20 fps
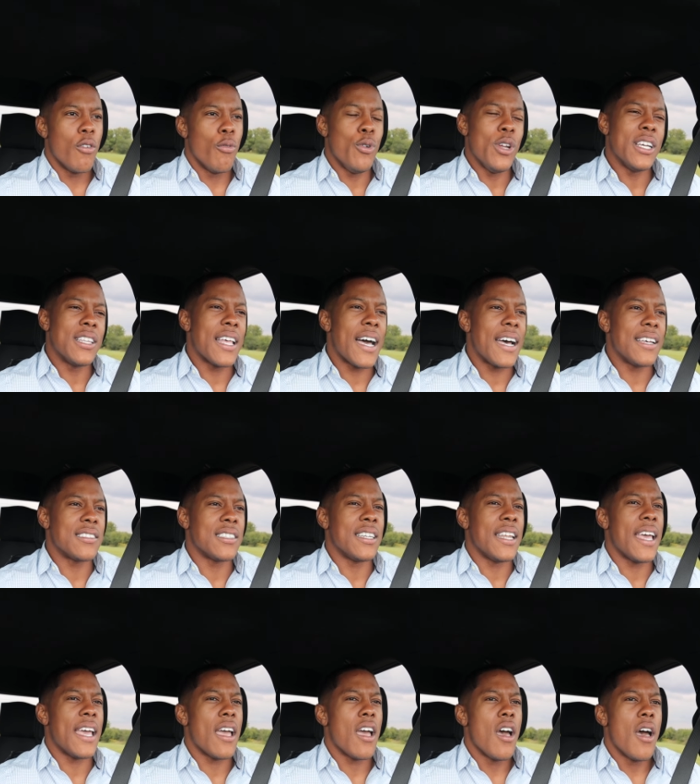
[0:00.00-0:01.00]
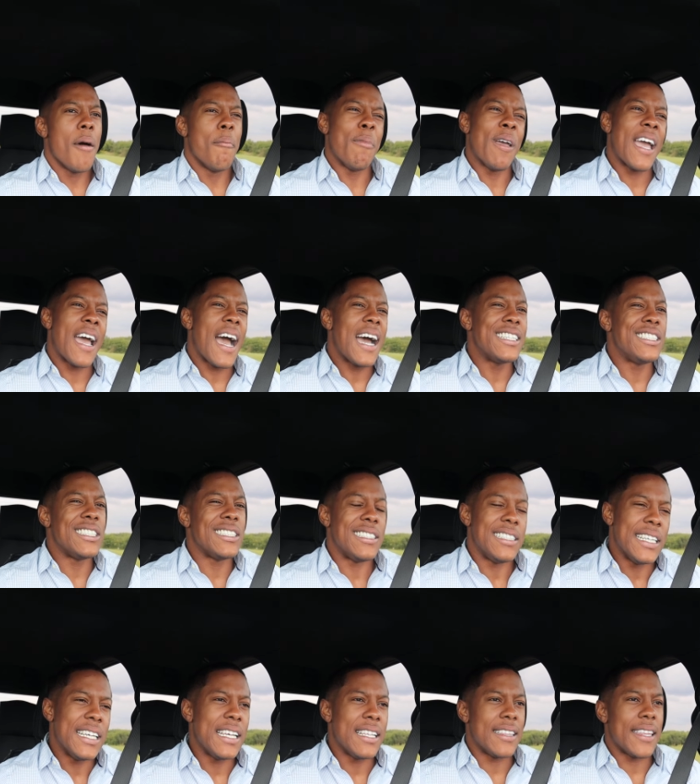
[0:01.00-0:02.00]
realizing that, man, I just
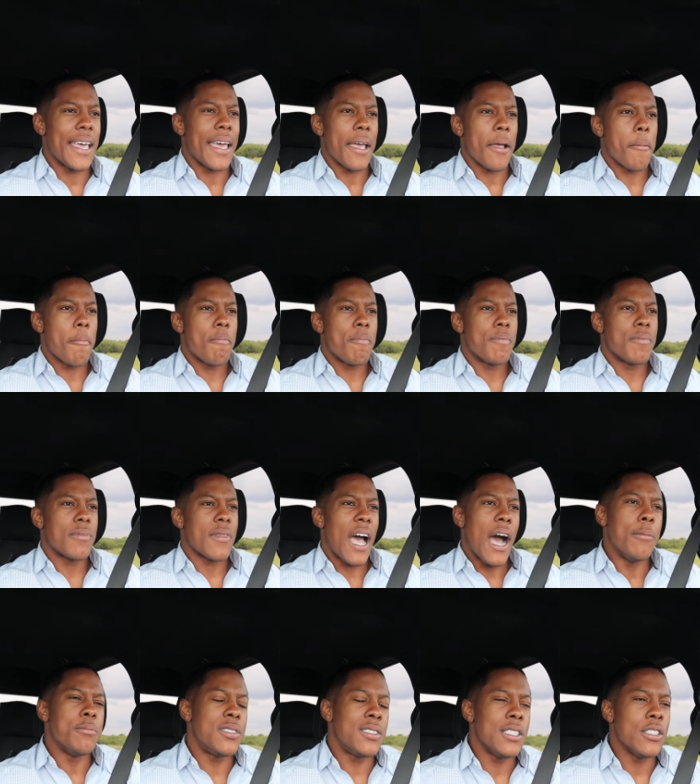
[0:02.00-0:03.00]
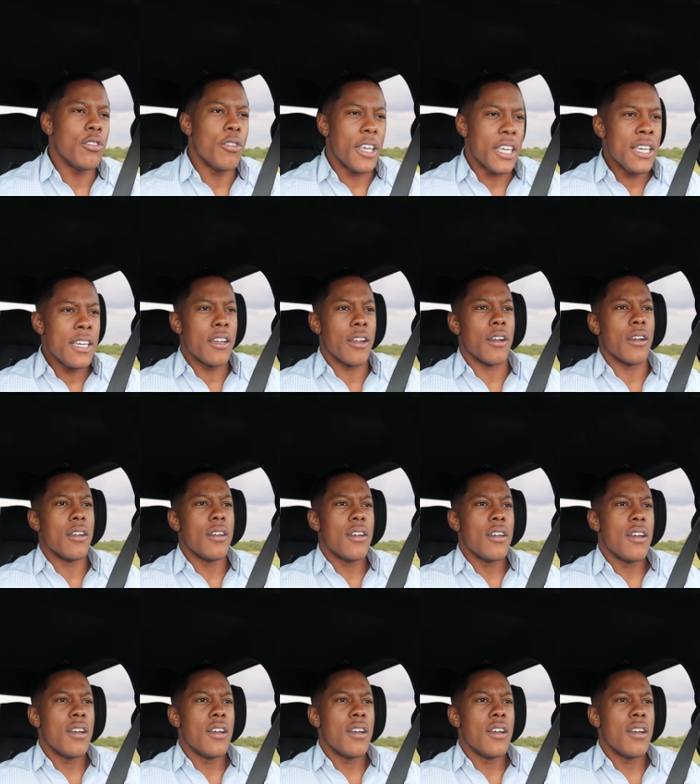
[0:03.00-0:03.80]
did that. I'm still here.